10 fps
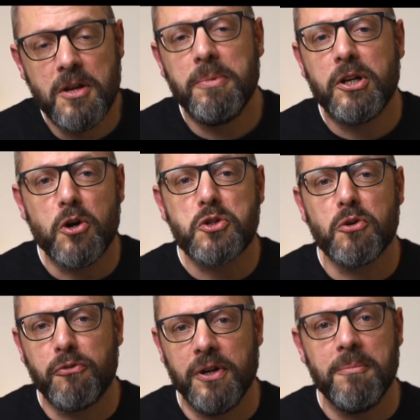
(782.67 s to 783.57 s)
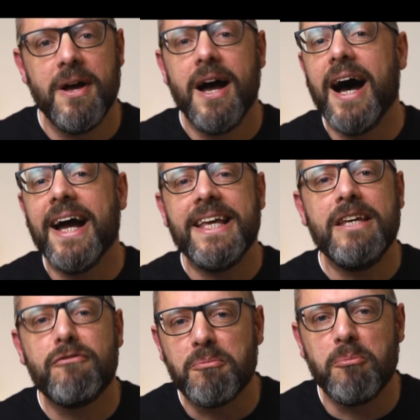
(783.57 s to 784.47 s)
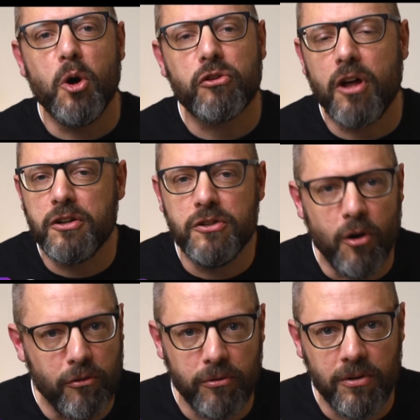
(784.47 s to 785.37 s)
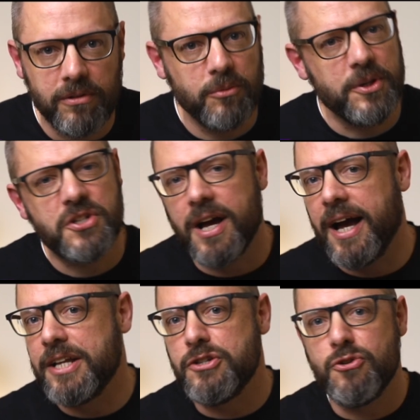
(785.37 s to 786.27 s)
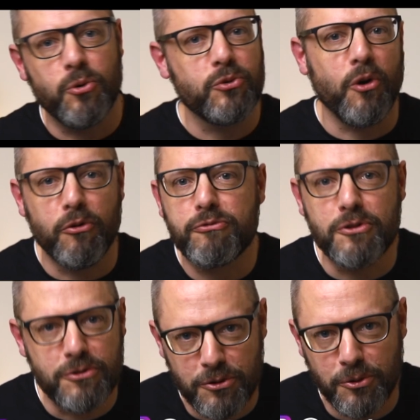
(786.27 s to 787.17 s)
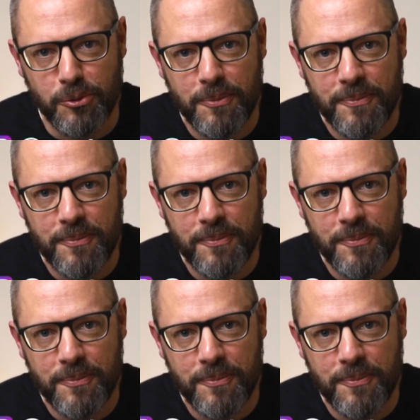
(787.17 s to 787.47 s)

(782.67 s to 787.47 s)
Because of him, I even bought novel, which I don't often do.